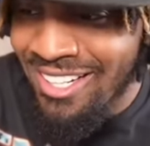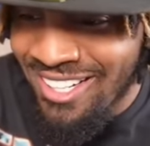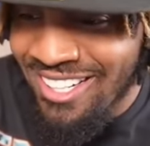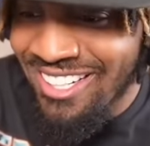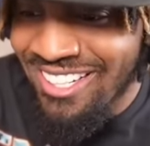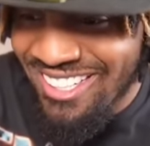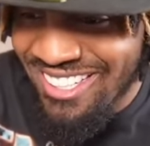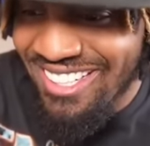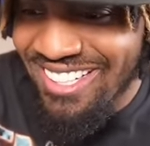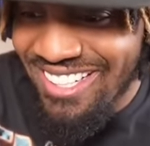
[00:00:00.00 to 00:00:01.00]
look under
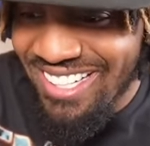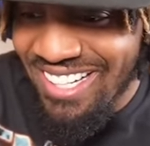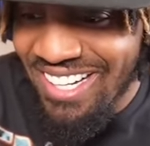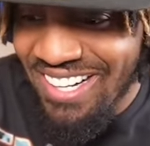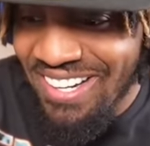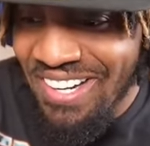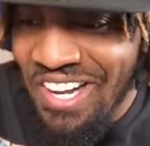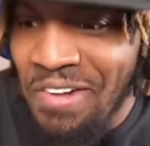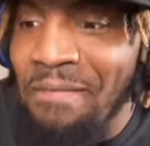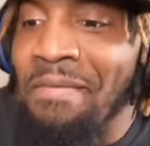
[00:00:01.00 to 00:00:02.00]
the tree. Ain't no
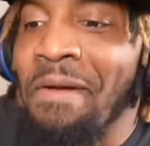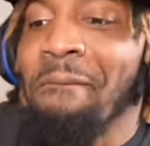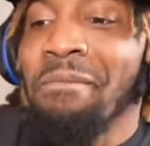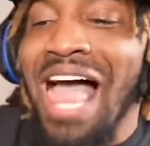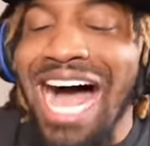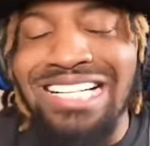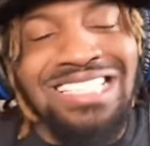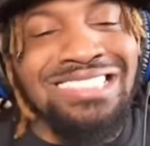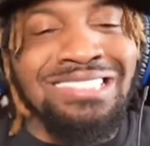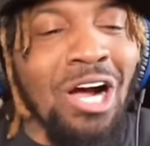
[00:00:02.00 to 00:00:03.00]
present. I
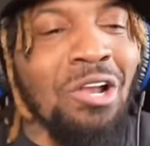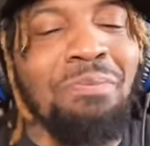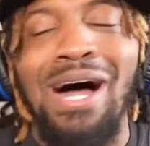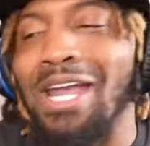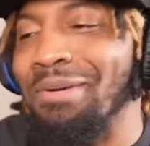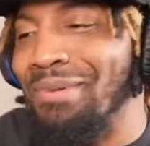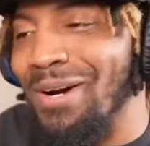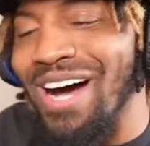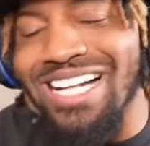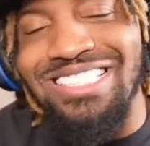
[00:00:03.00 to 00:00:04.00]
just thought about it,
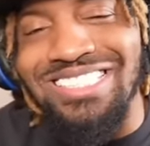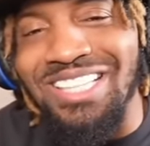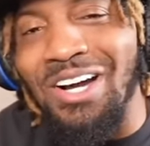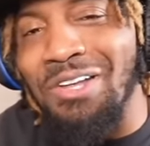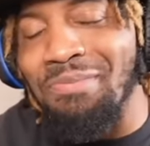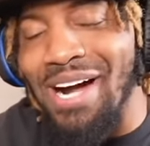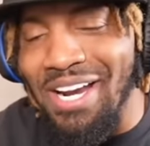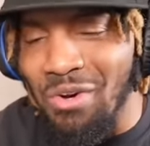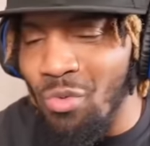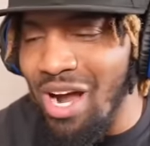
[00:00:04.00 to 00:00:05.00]
bro. I just thought about
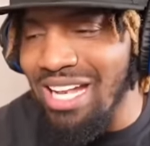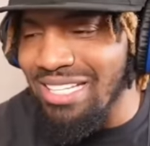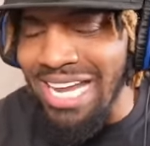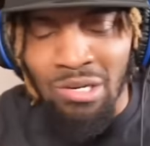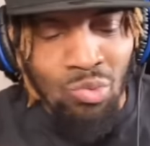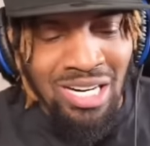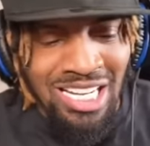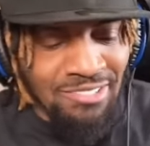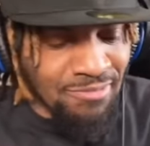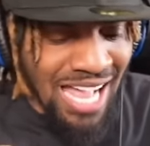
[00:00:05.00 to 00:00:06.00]
it. Then one
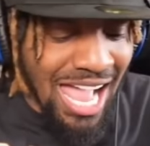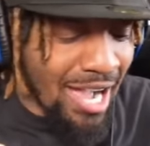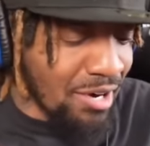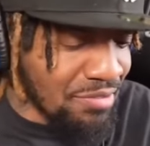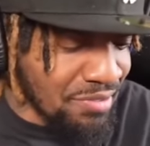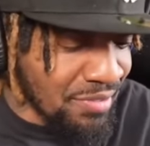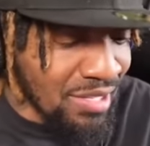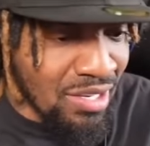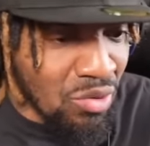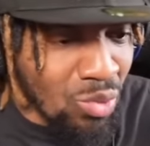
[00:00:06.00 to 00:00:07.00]
of them have
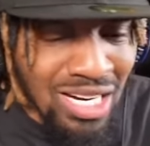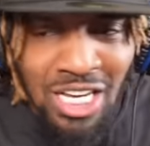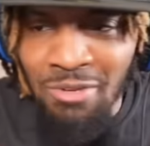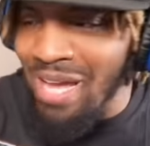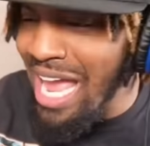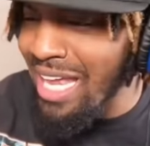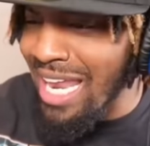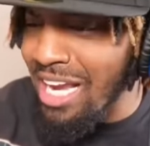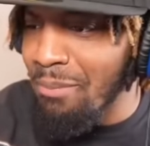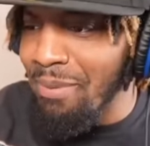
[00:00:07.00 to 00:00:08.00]
one of them had
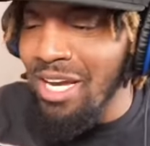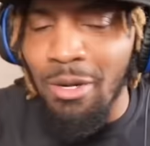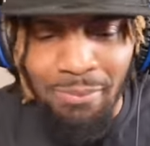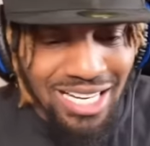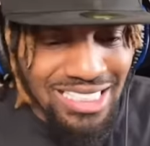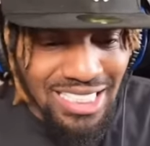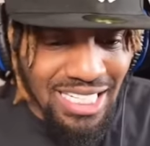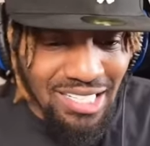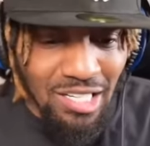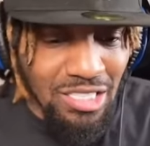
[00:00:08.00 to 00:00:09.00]
like a bigger budget
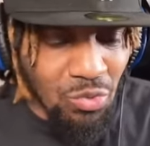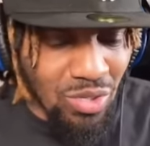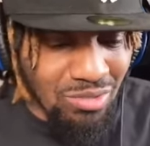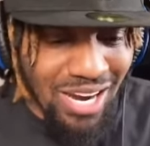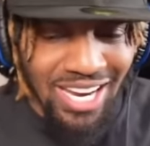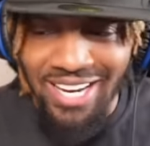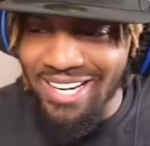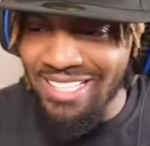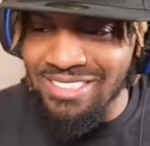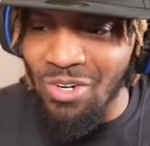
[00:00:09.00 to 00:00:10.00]
than the other one, right?
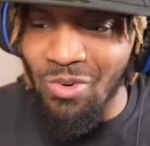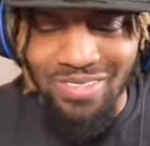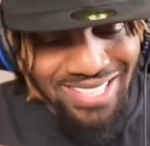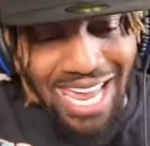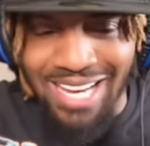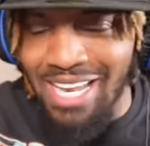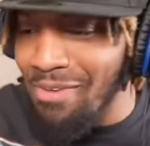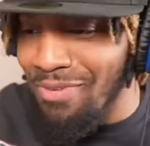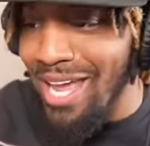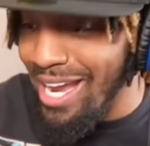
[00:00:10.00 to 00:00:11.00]
So they
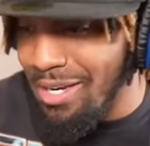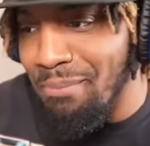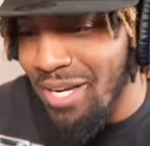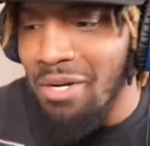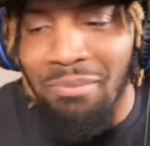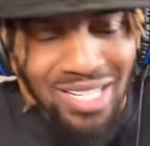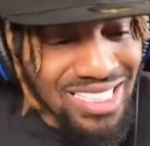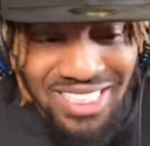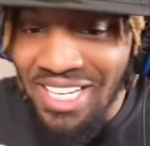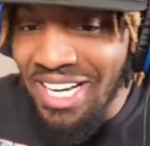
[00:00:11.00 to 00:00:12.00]
definitely had the bigger
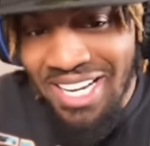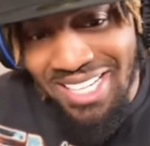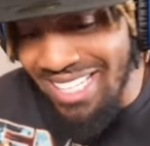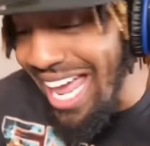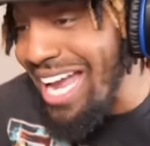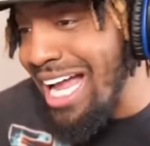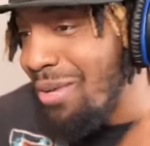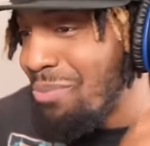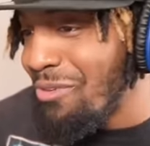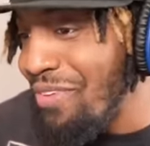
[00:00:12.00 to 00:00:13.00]
budget. Cause they got a
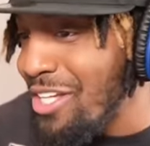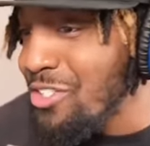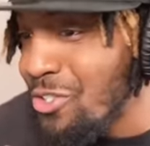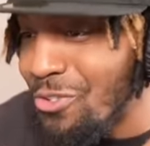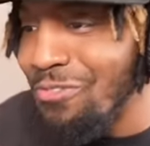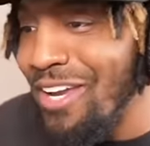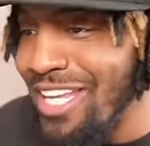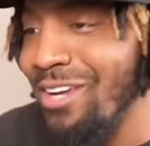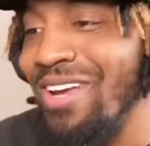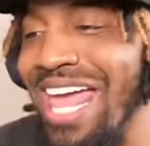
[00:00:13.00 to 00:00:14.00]
professional
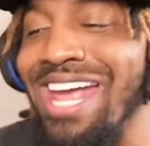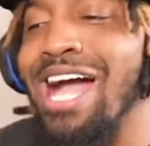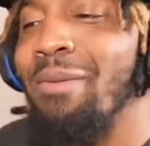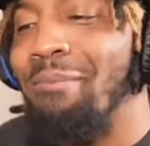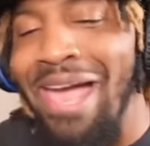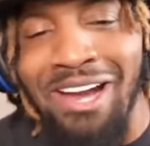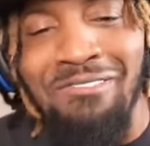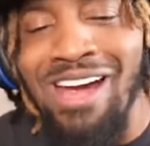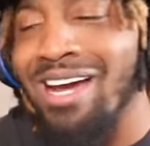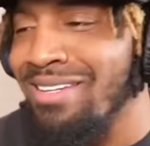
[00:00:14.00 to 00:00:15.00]
video. They got
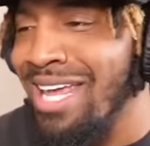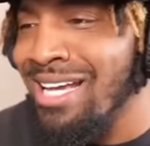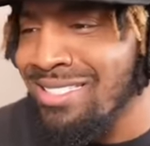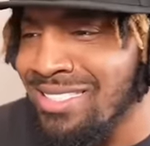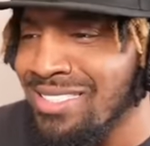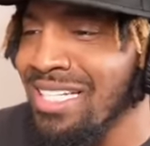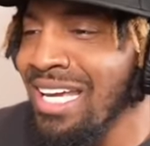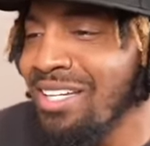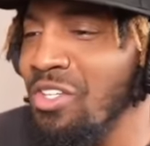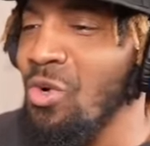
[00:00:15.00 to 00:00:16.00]
background dancers
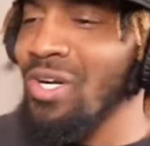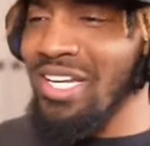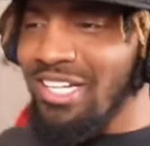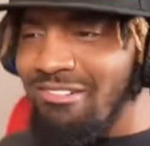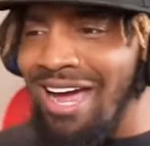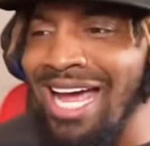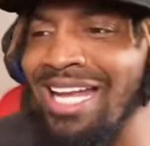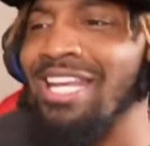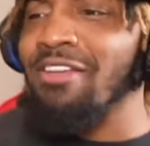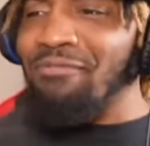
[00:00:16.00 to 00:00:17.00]
doing the grind
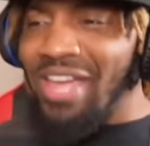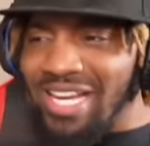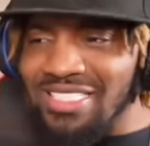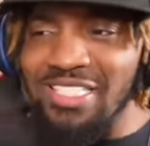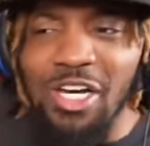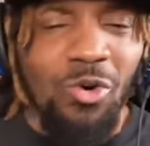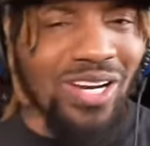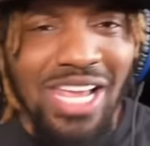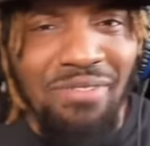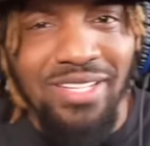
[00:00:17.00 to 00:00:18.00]
in the fake snow and
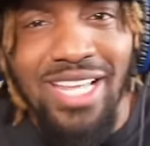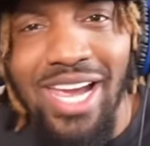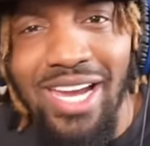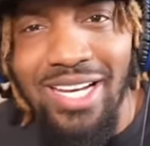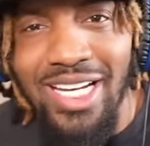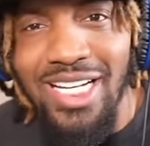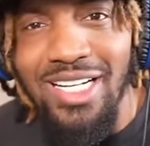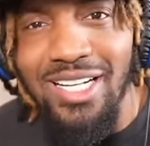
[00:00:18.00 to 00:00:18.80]
everything, nigga.